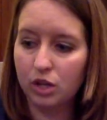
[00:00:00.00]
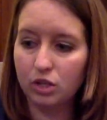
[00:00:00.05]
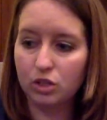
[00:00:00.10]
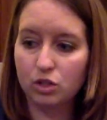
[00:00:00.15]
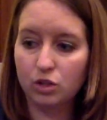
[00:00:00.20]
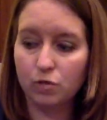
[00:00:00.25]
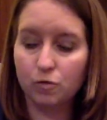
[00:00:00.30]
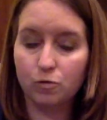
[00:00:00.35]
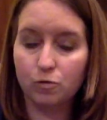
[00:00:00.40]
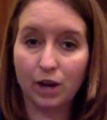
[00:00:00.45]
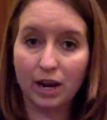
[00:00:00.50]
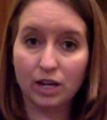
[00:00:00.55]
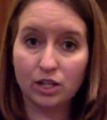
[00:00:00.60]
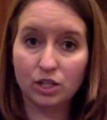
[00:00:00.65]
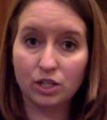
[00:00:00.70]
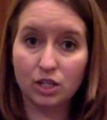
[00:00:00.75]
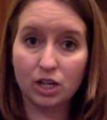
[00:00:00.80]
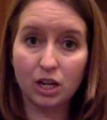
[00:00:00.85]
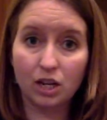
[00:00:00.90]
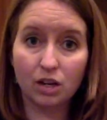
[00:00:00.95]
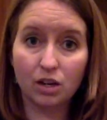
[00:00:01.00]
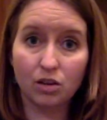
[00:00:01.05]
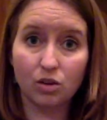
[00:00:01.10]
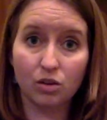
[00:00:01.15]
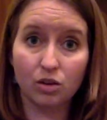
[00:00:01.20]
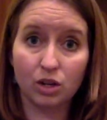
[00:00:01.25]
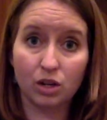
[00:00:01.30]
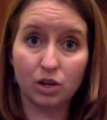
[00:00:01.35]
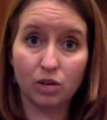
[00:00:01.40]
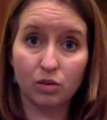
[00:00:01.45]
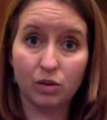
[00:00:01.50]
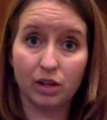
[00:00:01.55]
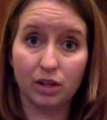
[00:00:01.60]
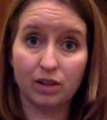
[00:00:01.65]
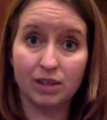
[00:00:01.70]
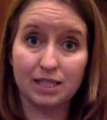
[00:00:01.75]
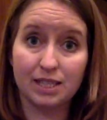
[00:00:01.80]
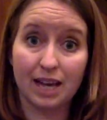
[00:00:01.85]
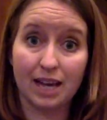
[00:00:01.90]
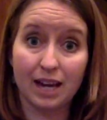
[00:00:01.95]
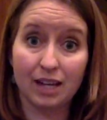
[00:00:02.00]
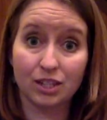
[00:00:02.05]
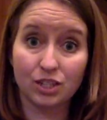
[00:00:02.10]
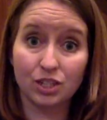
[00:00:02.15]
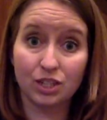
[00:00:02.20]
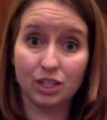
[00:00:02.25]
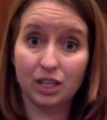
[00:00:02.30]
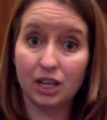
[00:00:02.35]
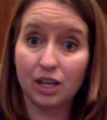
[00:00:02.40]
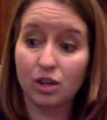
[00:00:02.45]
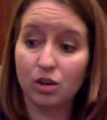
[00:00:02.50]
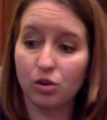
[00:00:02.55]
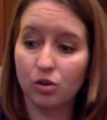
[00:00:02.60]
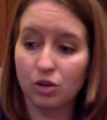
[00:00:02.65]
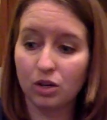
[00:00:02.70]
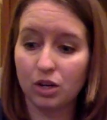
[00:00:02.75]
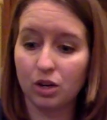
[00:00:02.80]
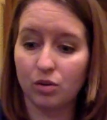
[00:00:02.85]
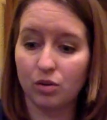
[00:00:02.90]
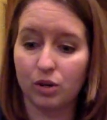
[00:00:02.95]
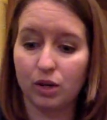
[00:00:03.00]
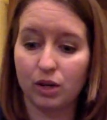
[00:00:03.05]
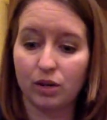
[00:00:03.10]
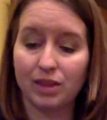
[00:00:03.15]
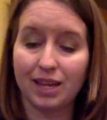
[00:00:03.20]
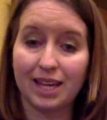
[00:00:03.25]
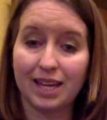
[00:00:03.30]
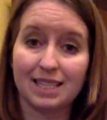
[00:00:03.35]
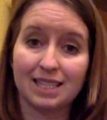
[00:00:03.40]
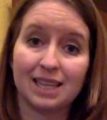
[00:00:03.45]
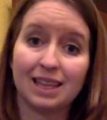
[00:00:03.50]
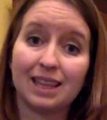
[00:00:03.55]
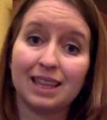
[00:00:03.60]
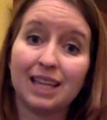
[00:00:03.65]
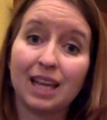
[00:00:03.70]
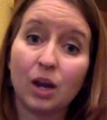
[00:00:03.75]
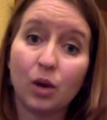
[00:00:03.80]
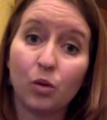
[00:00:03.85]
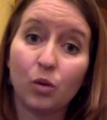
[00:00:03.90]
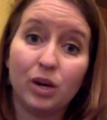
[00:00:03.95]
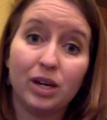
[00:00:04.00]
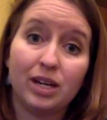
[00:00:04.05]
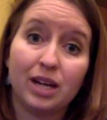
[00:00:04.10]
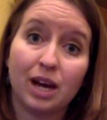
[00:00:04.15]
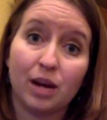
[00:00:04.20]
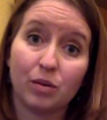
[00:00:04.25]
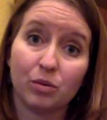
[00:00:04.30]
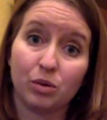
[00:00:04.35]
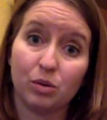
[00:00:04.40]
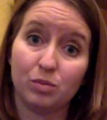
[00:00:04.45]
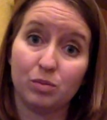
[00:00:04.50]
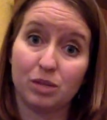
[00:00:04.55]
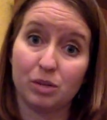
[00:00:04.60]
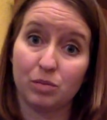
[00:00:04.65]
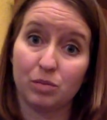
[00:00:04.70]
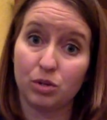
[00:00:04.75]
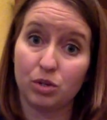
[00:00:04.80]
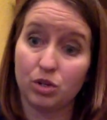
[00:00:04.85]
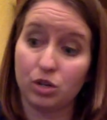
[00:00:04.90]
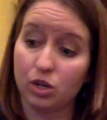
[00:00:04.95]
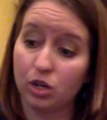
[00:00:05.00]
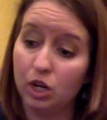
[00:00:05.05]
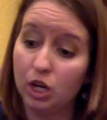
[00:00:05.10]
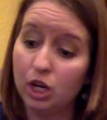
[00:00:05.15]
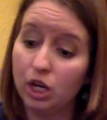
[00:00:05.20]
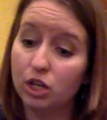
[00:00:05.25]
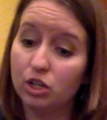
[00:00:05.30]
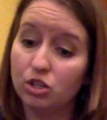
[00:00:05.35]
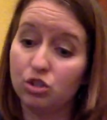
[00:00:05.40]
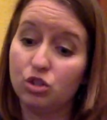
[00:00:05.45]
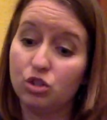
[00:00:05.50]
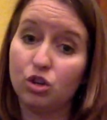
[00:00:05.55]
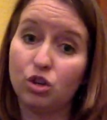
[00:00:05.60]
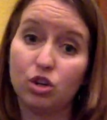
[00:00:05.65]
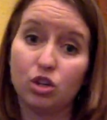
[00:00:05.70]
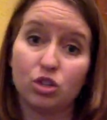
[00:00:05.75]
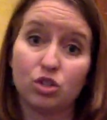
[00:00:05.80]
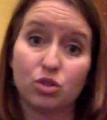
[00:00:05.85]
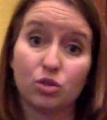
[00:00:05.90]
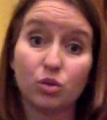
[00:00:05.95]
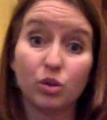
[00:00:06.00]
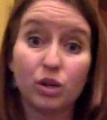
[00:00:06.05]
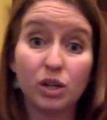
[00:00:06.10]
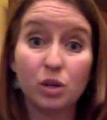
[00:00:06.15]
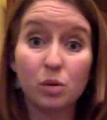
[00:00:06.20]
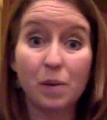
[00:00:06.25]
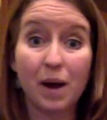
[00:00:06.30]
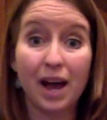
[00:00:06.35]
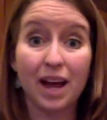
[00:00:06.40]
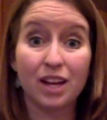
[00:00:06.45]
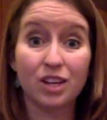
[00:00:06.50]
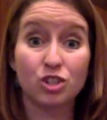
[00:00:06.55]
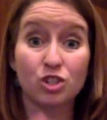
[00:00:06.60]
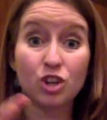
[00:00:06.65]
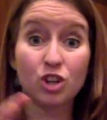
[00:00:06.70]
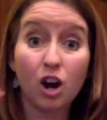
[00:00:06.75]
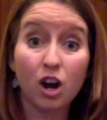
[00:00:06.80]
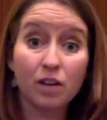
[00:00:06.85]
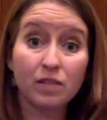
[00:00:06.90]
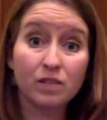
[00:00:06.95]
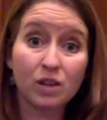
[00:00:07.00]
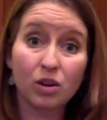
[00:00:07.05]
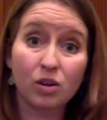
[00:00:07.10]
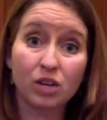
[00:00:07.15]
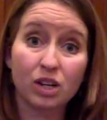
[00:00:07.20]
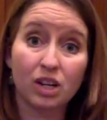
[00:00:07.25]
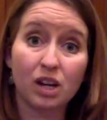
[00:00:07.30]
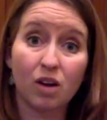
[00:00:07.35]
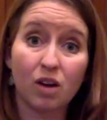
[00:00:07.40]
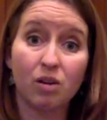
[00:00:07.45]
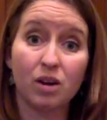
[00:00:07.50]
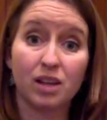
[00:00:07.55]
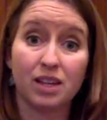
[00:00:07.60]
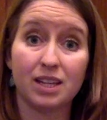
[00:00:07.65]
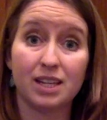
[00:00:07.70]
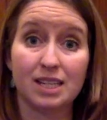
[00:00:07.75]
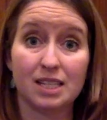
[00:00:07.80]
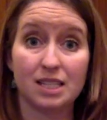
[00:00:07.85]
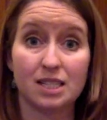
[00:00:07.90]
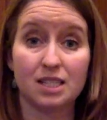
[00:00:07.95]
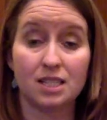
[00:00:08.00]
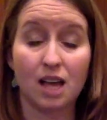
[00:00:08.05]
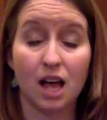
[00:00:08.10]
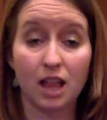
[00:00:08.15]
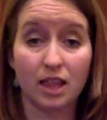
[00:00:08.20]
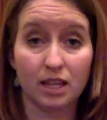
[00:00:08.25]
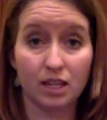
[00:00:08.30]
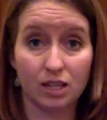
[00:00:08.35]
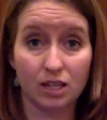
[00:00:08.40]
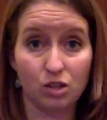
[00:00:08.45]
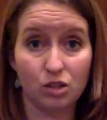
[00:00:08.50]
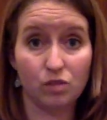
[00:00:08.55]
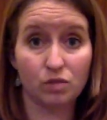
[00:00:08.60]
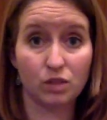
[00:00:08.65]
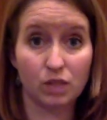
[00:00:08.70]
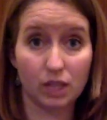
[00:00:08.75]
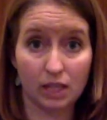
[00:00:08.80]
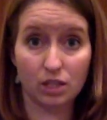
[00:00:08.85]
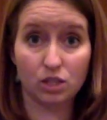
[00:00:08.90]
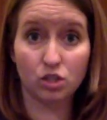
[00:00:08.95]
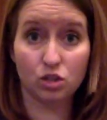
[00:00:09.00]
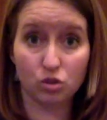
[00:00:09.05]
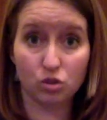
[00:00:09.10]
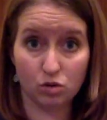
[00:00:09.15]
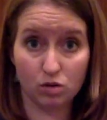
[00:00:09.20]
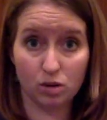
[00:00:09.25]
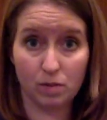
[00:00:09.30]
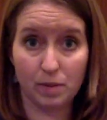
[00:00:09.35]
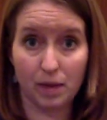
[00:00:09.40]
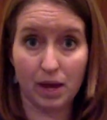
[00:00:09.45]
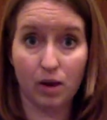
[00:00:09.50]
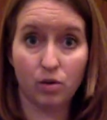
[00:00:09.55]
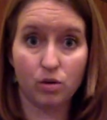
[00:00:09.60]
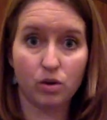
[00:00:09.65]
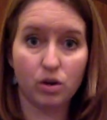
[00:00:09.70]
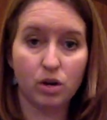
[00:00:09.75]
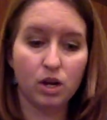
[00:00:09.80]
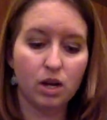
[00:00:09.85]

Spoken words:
So fractionated coconut oil is actually coconut oil that is liquid at room temperature. So you go to the store and you buy a jar of coconut oil and it's solid and you have to like scrape it out.